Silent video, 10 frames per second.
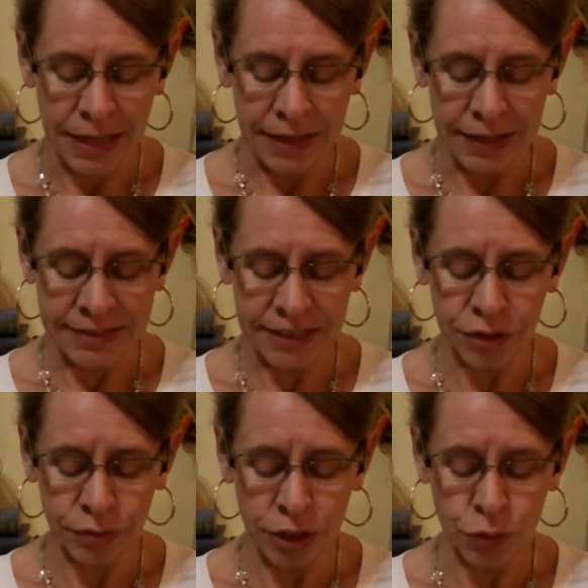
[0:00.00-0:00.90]
Thus
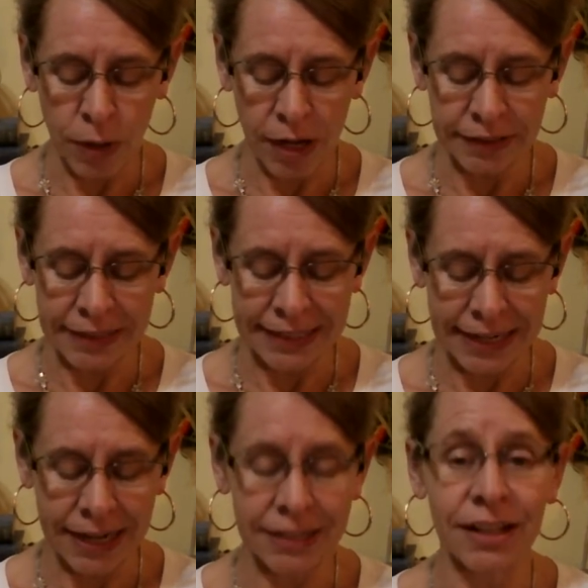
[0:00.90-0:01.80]
Israel dwelt in the
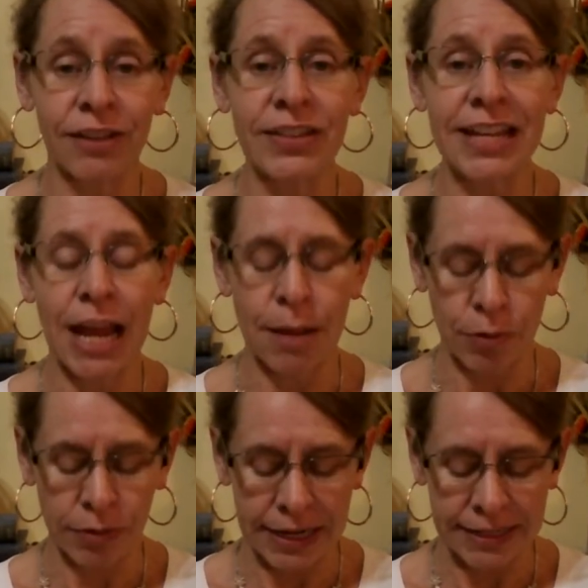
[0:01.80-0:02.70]
land of the
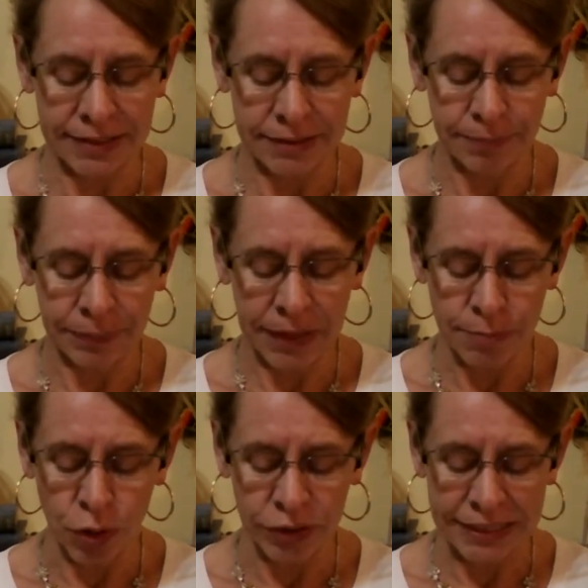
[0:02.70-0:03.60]
Amorites. And
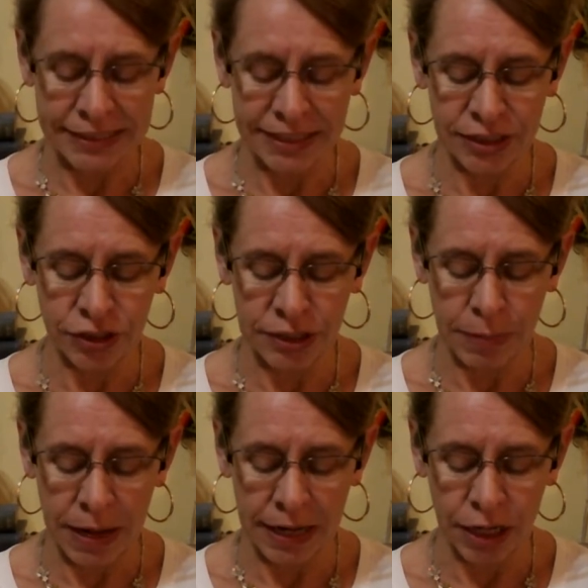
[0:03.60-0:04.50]
Moses sent to
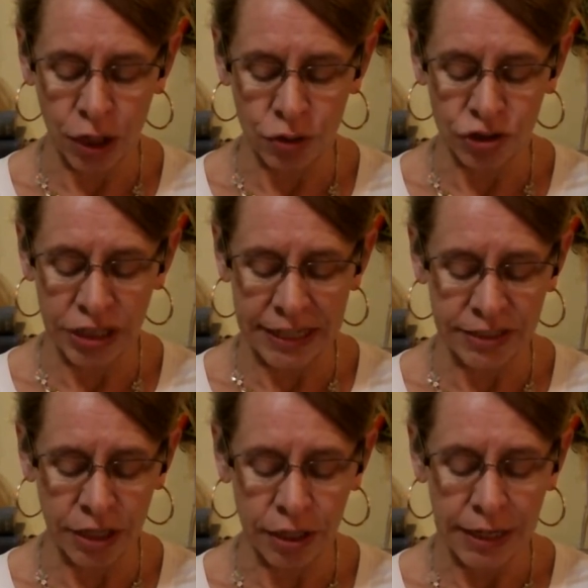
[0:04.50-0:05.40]
spy out
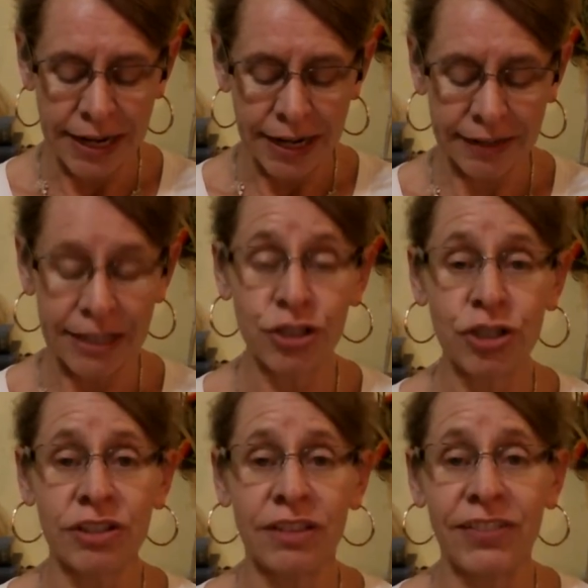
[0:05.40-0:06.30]
Jazer, and they
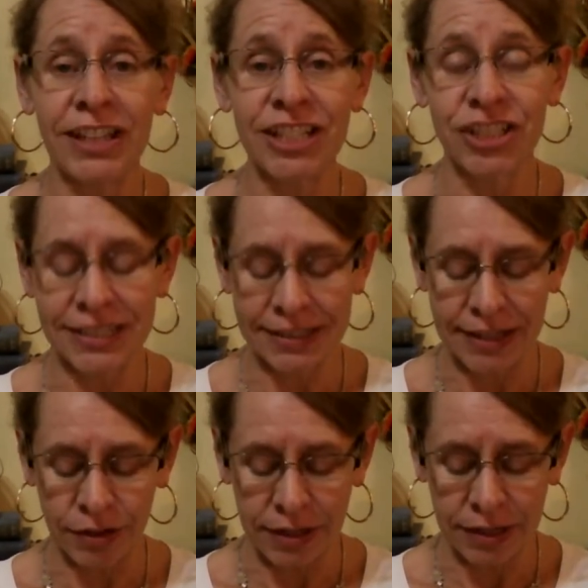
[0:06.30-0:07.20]
took the villages
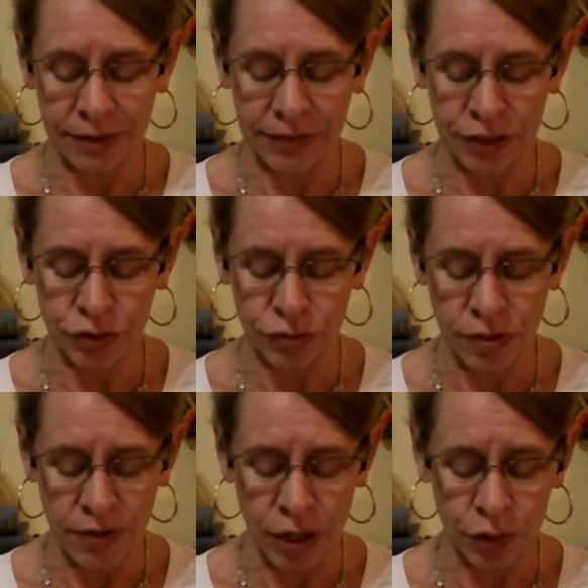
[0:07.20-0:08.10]
thereof, and
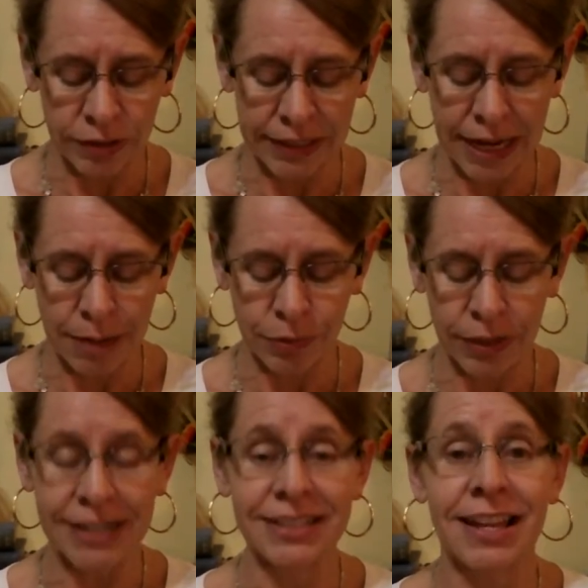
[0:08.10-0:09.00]
drove out the
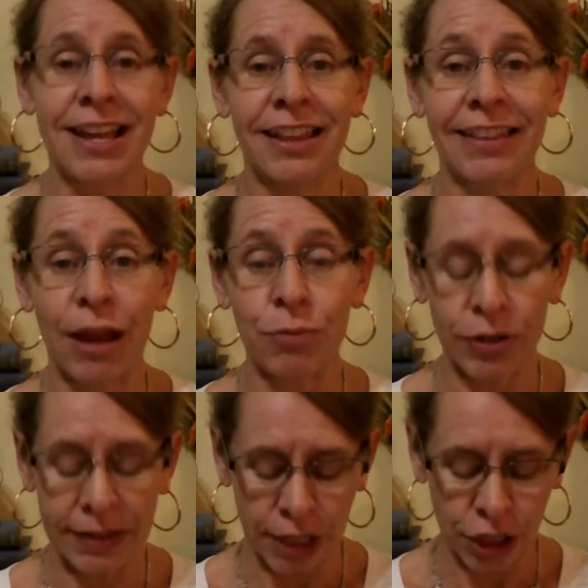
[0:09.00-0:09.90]
Amorites that were
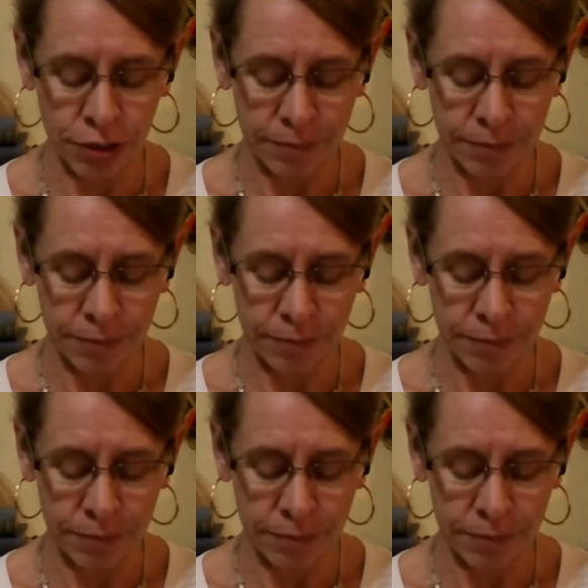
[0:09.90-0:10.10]
there.